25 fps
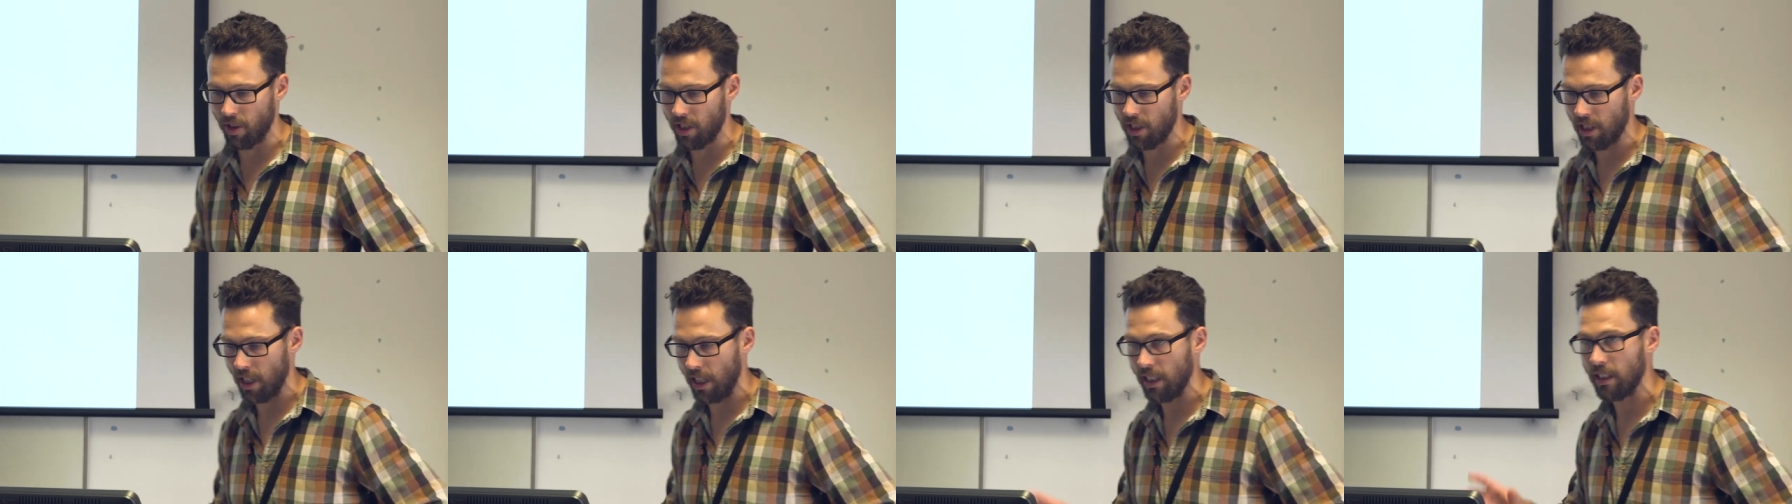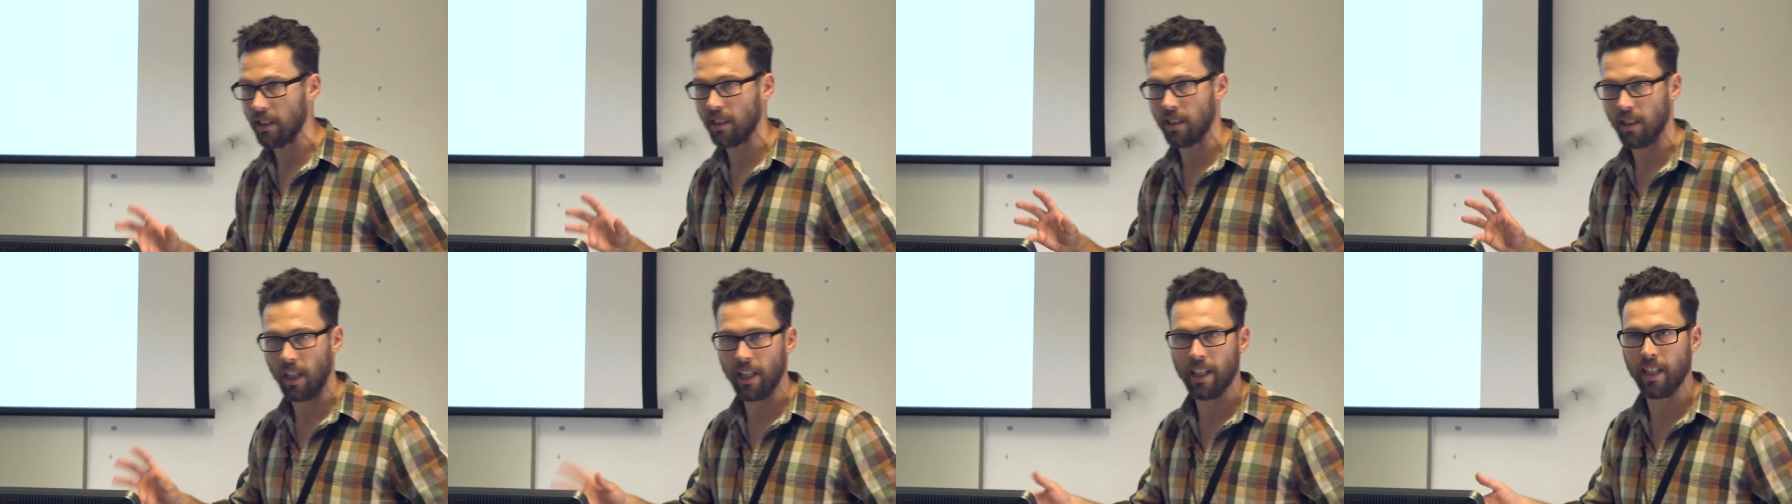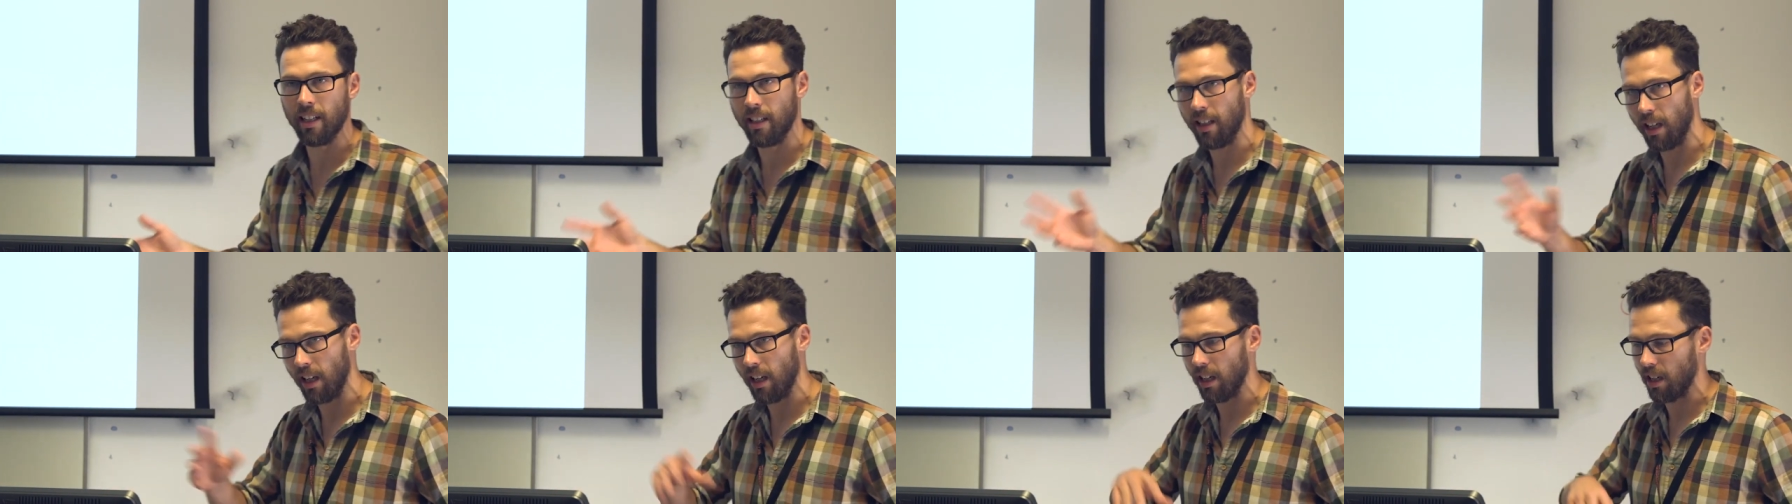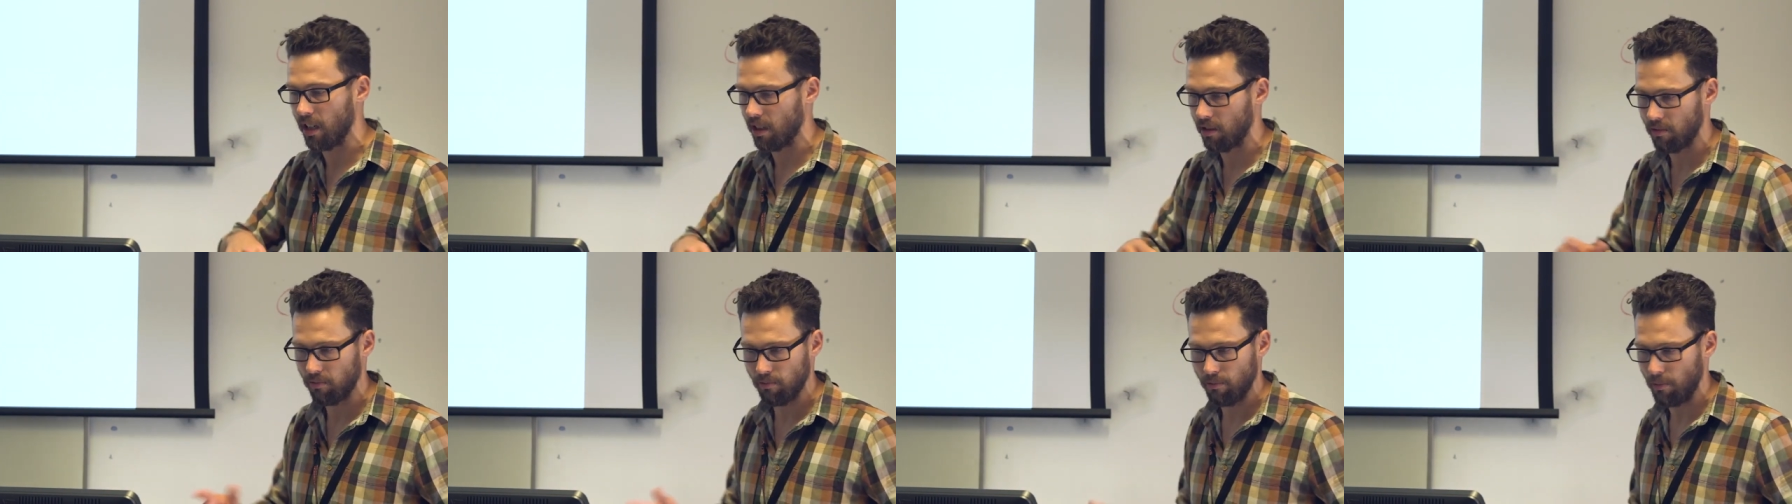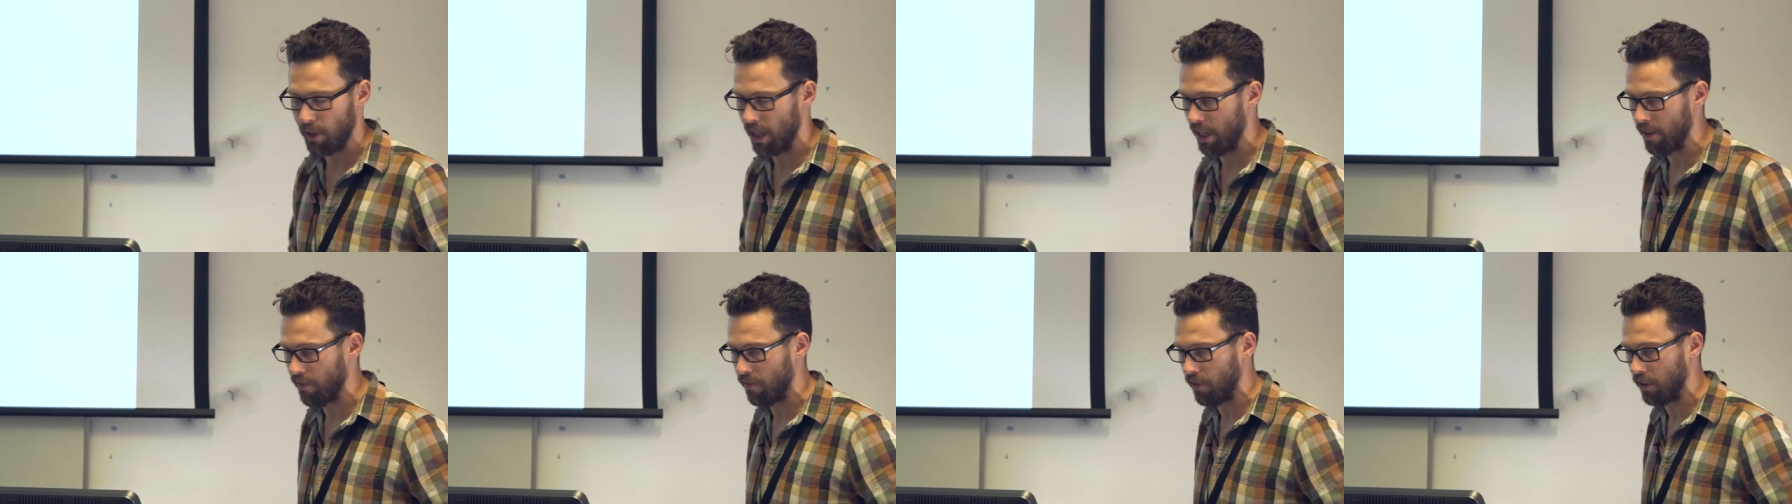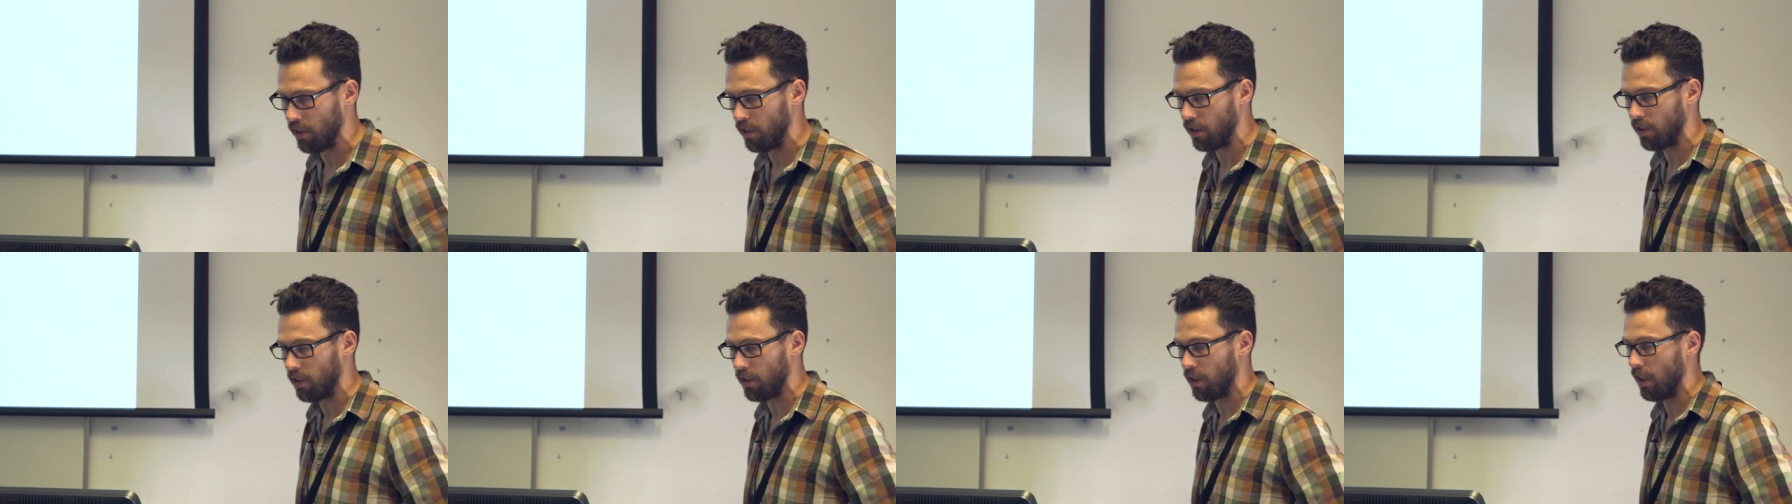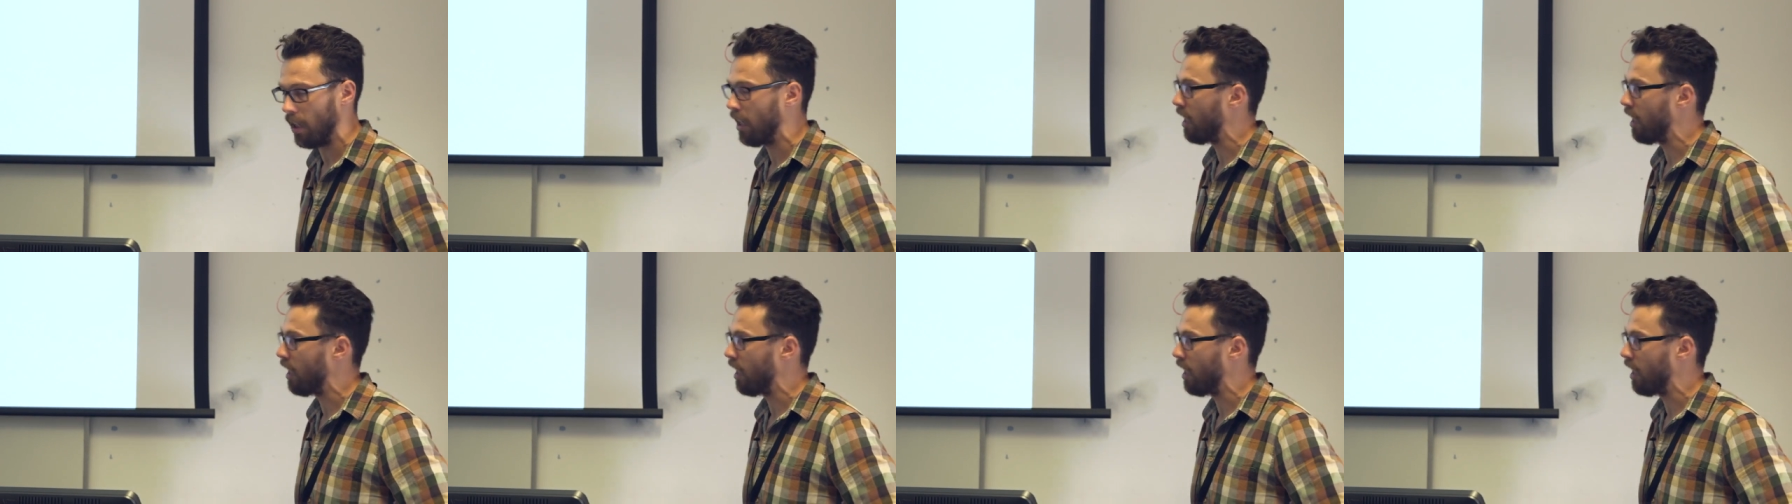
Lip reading: states, psychedelic, mindfulness,